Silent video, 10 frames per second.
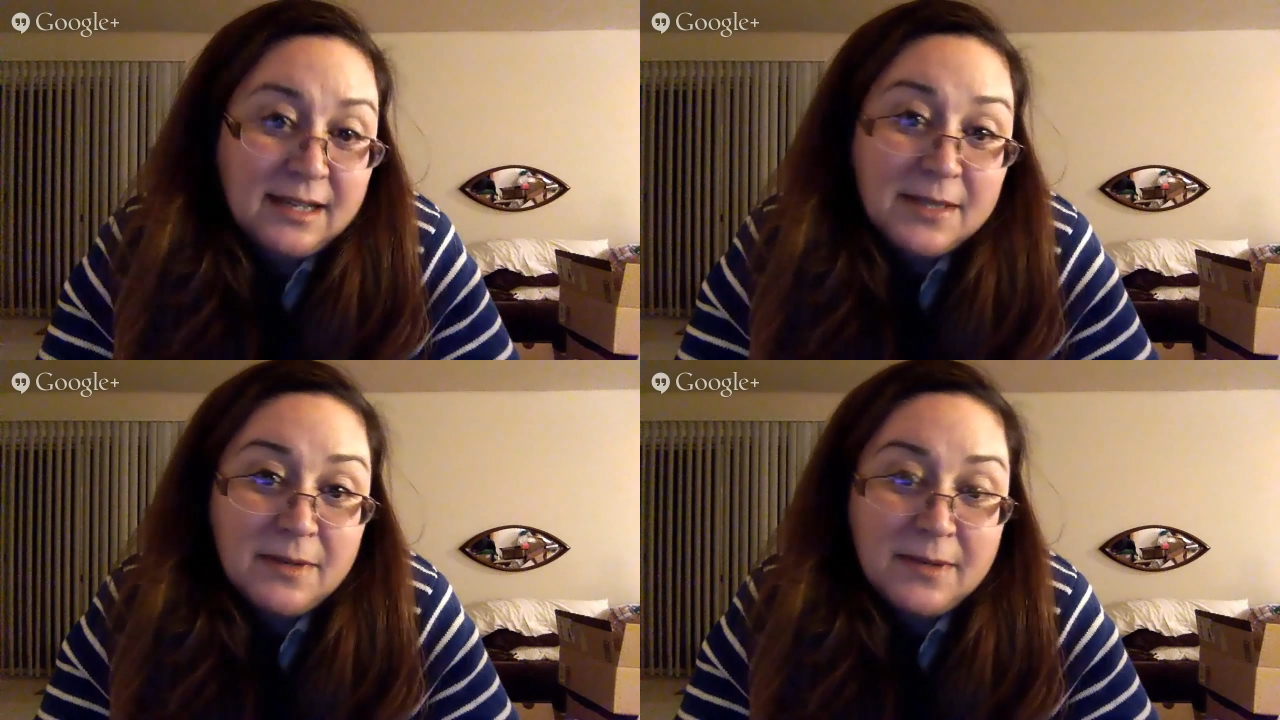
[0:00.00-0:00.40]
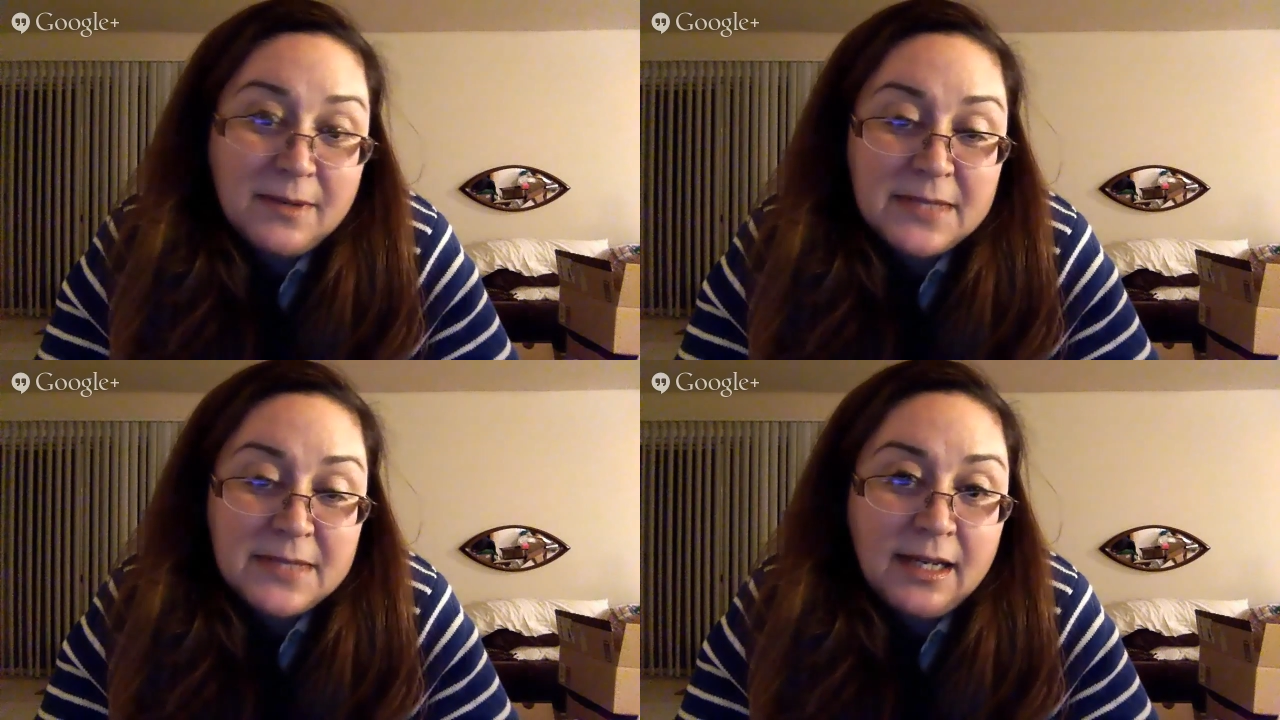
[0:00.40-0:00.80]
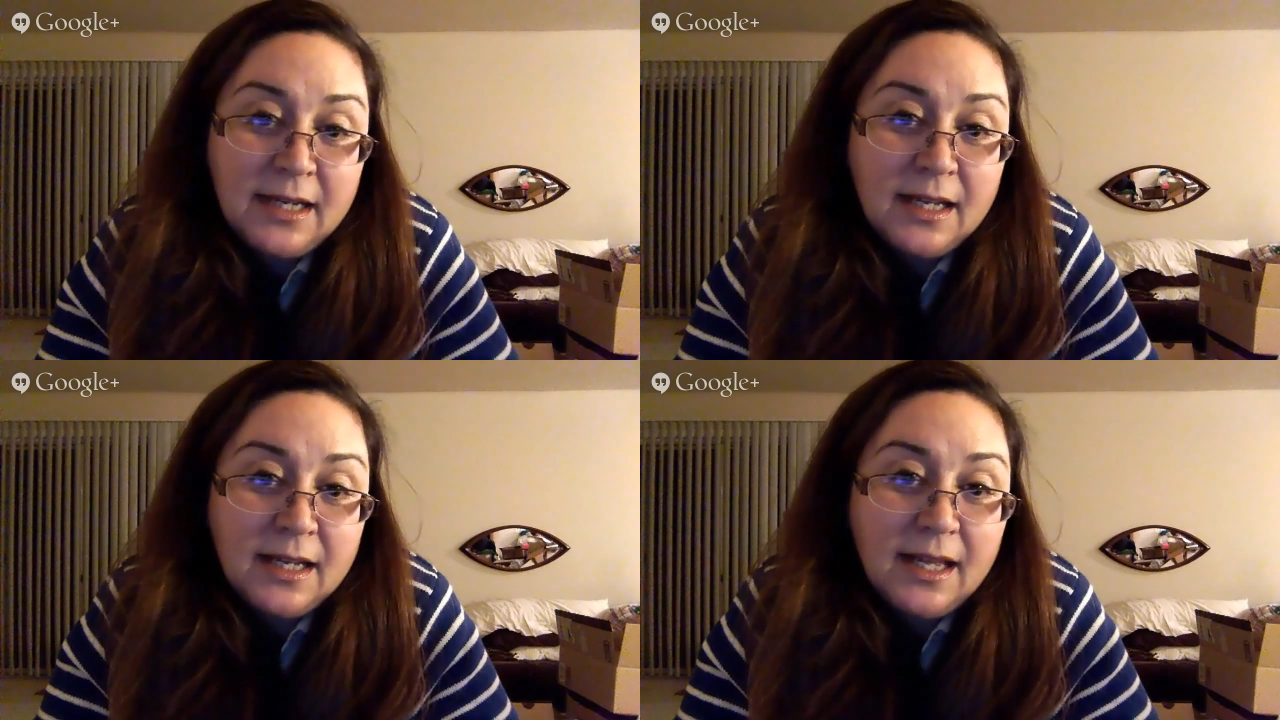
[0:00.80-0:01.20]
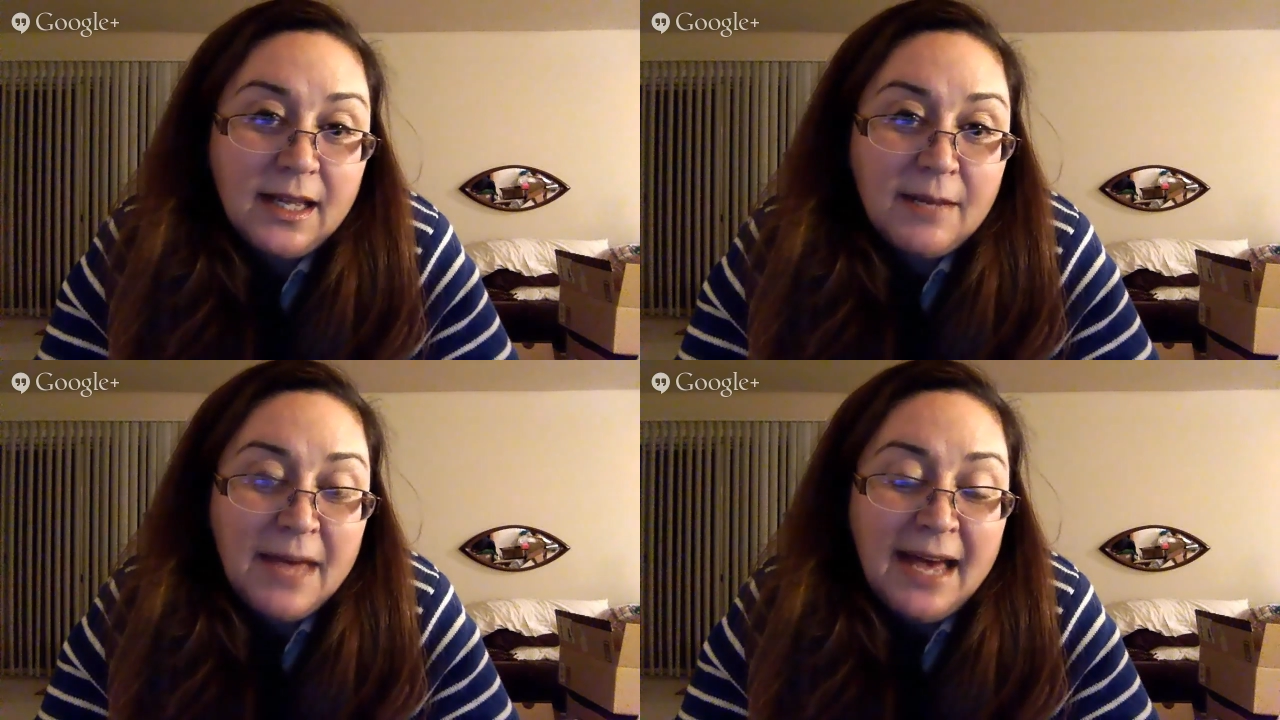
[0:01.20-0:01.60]
That's my website.
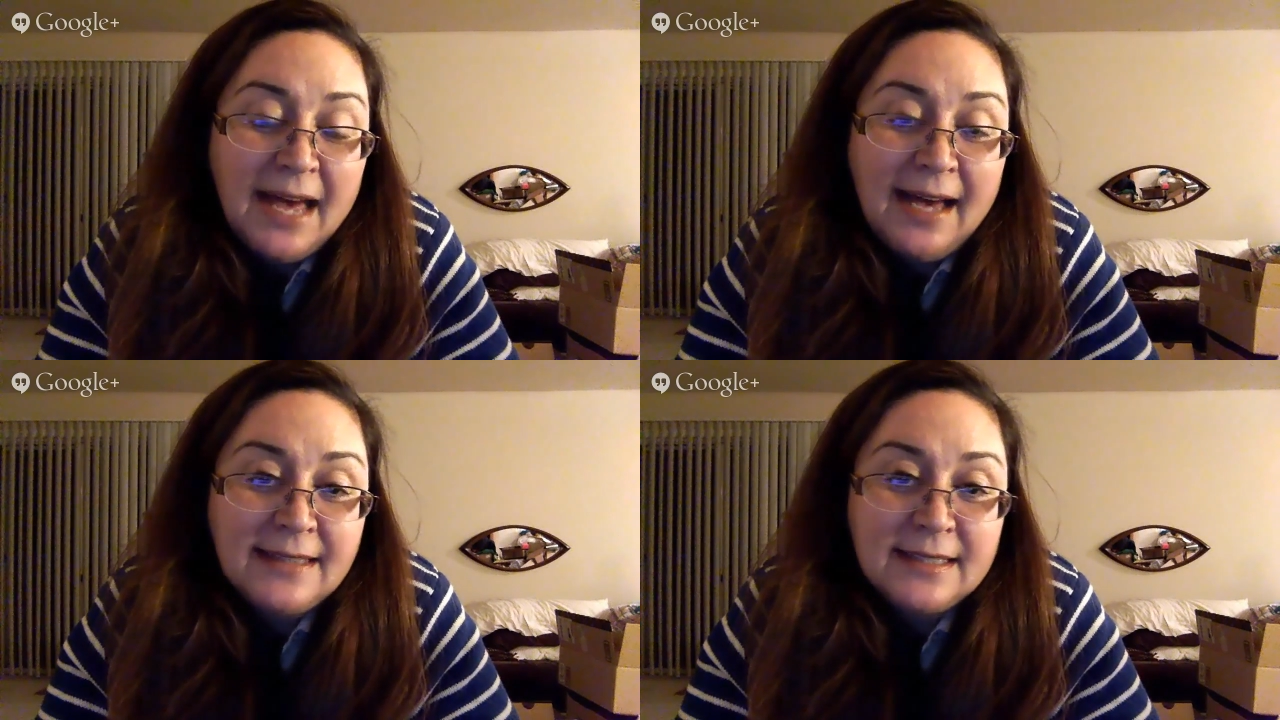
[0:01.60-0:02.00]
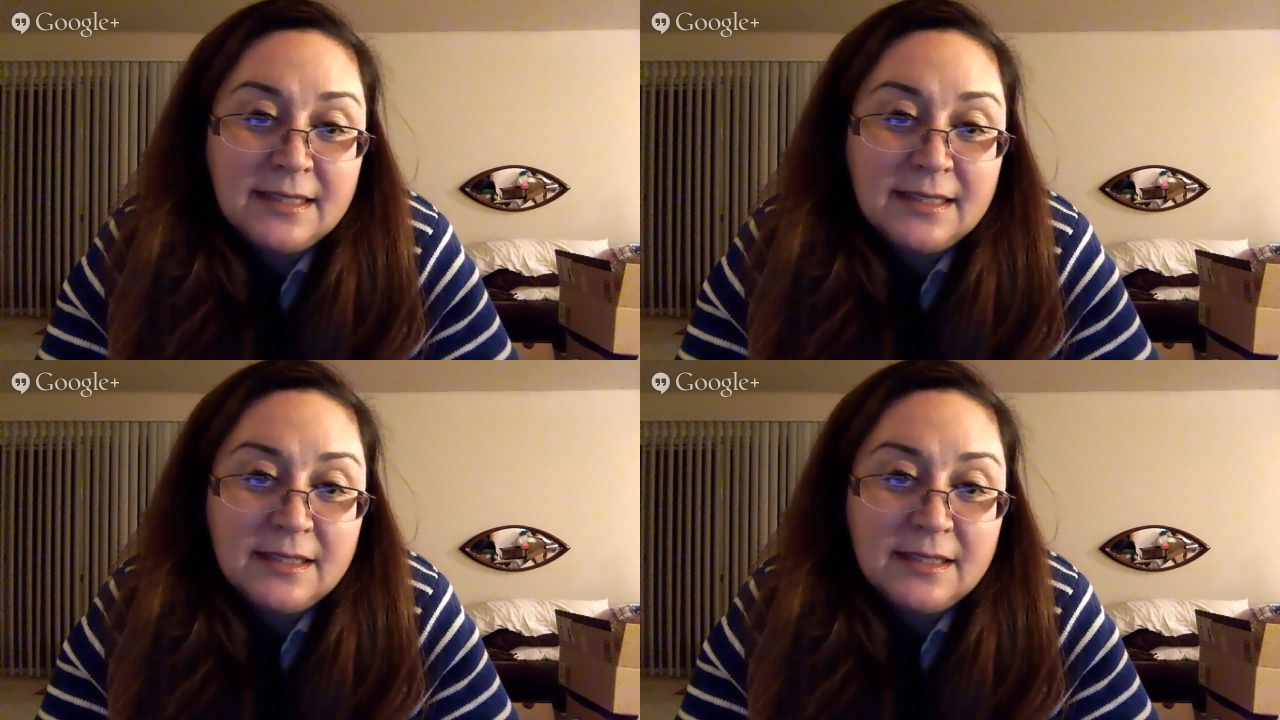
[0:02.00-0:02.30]
And I'm at